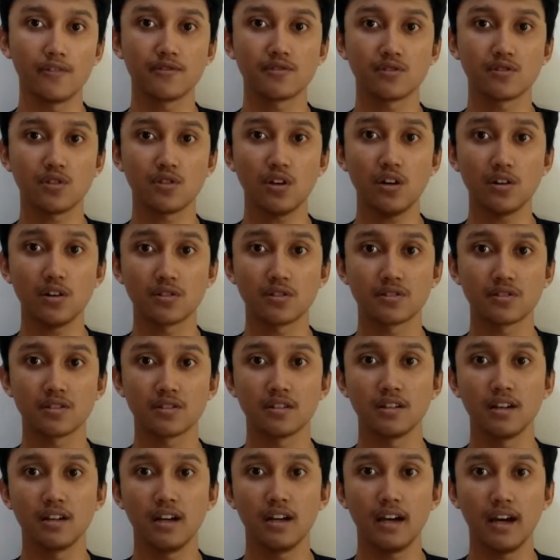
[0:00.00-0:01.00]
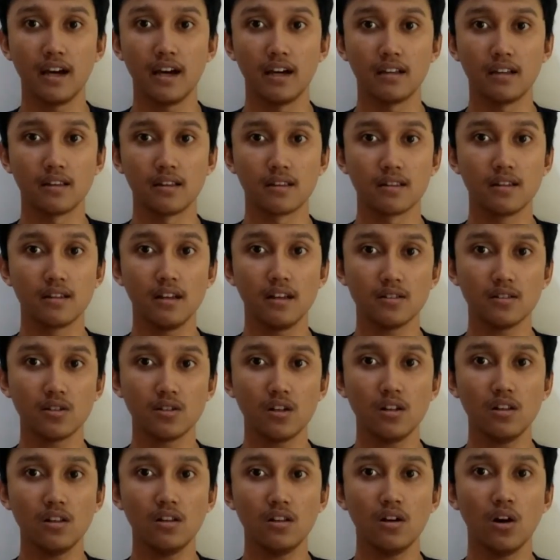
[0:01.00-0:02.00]
stores and does
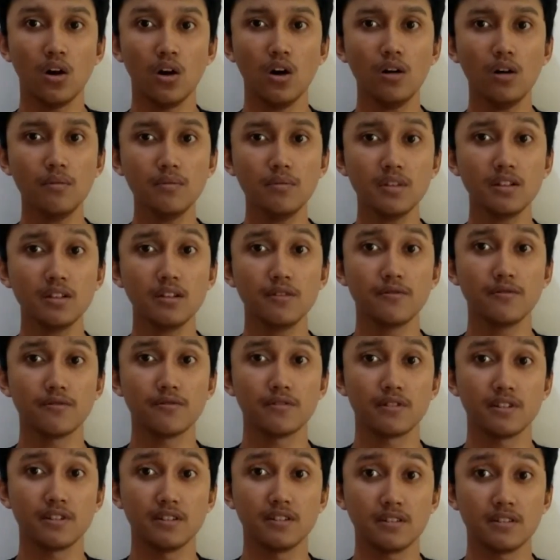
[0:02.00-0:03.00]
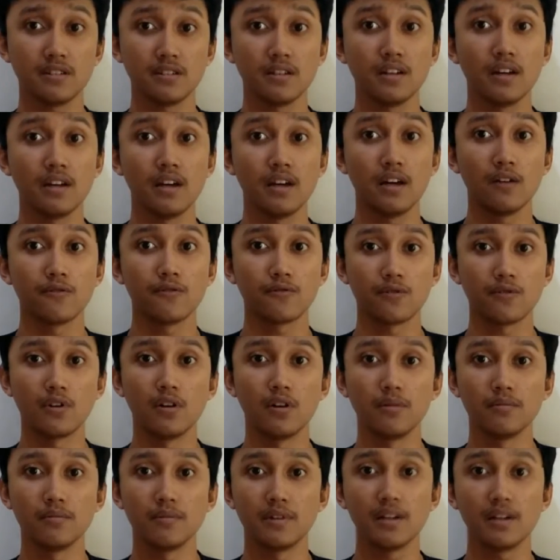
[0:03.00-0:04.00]
all home deliveries
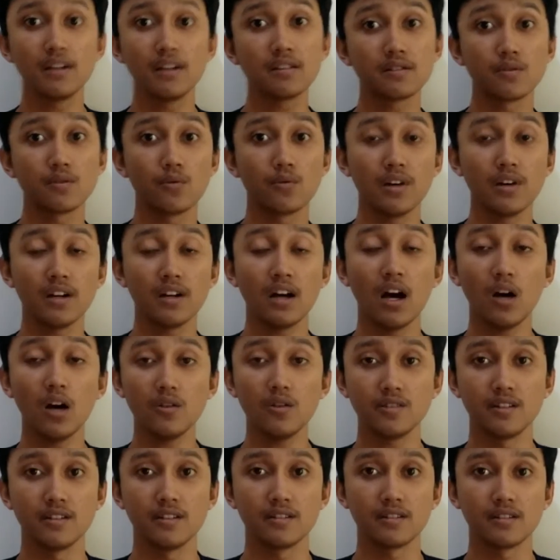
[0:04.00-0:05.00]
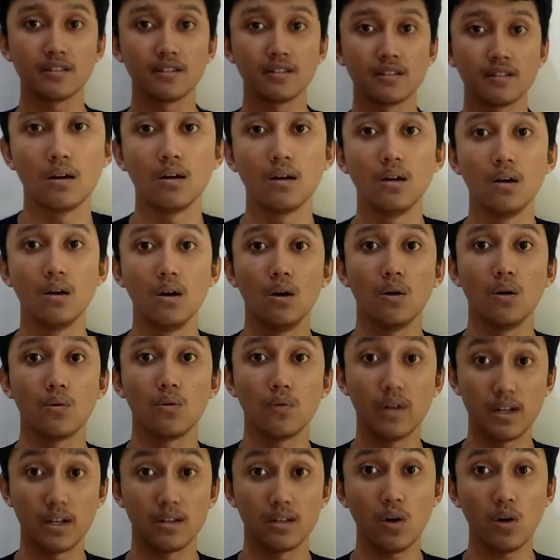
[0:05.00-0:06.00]
from its warehouses.
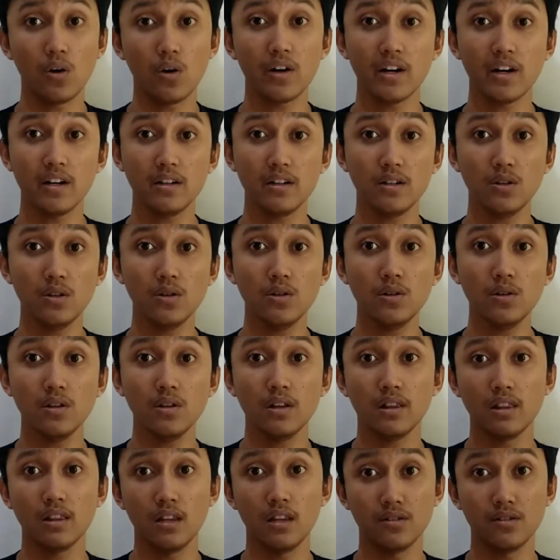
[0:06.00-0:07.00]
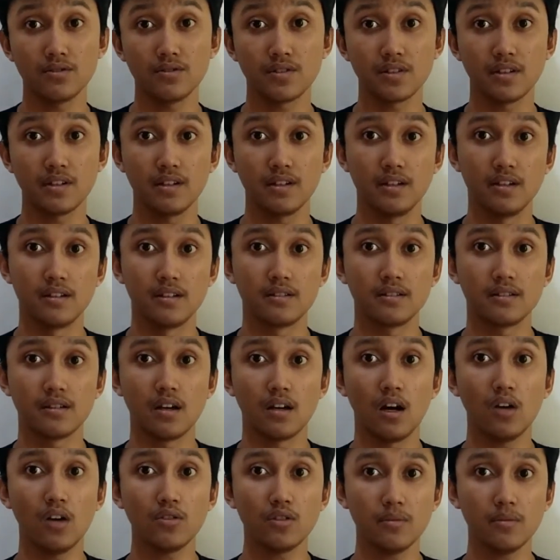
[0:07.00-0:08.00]
When Okado launched its
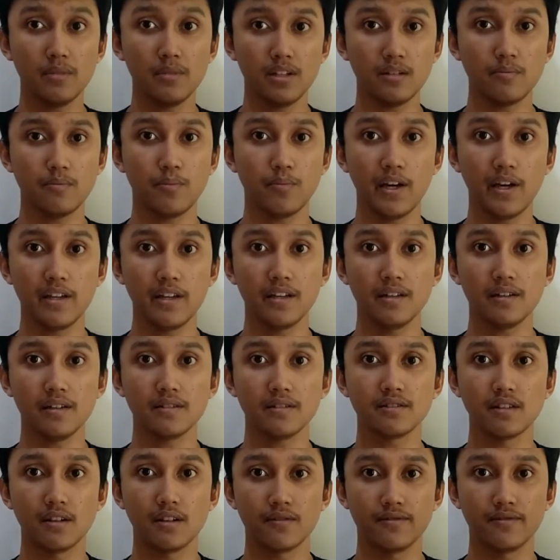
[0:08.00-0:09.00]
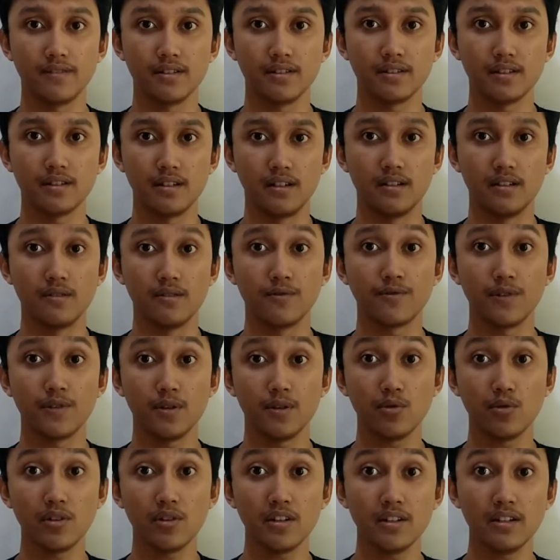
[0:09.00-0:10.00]
automated packing service in
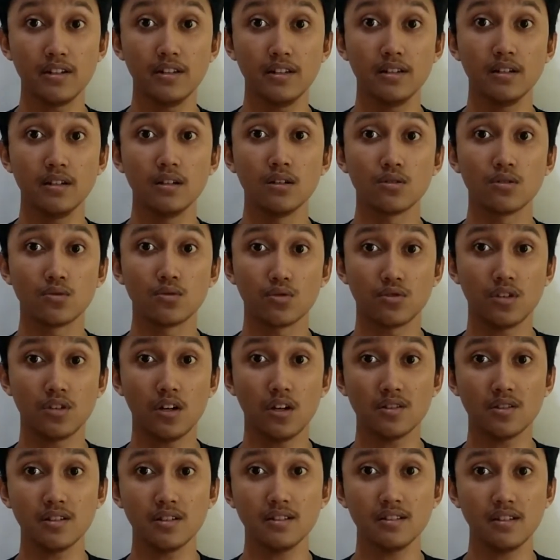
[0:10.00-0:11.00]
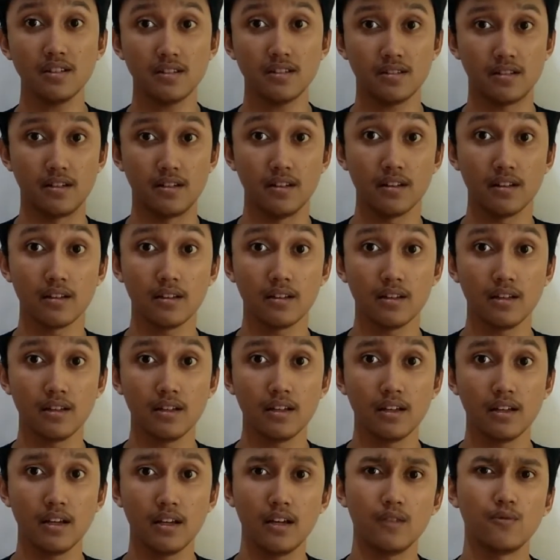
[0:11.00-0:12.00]
February 2016,
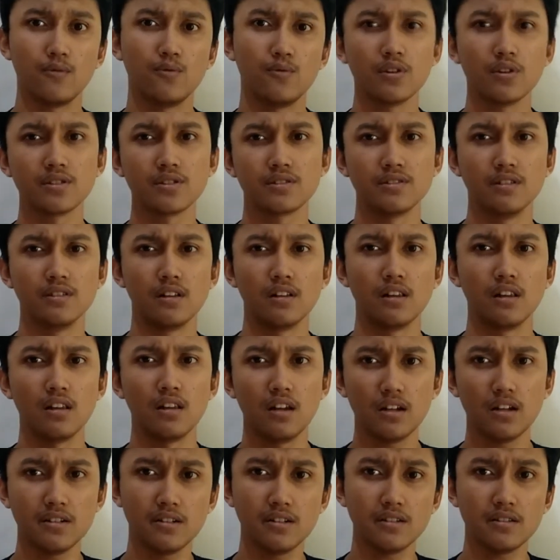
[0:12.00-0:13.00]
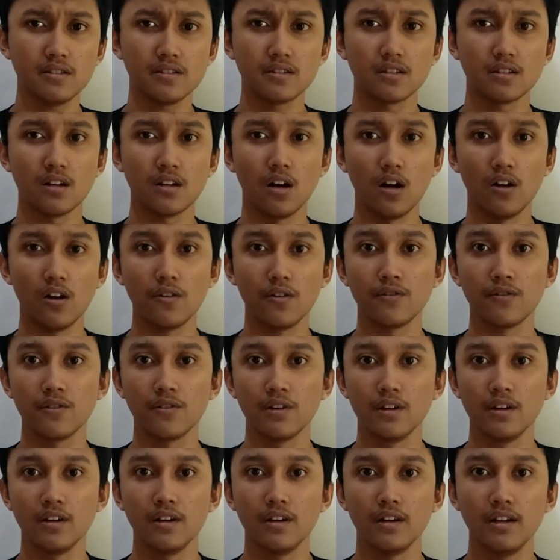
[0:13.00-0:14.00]
it was the largest of
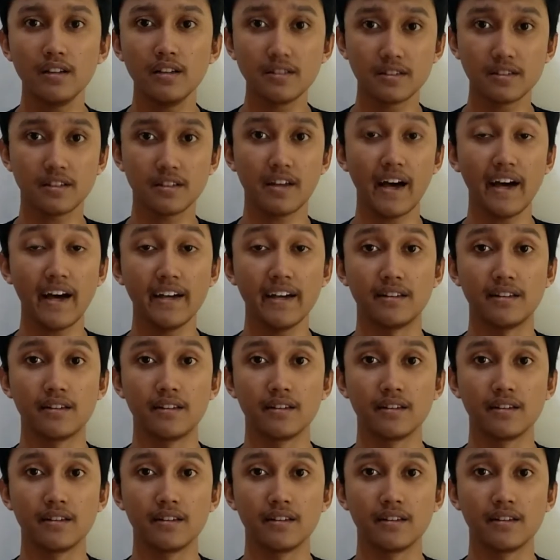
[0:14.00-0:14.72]
its kind.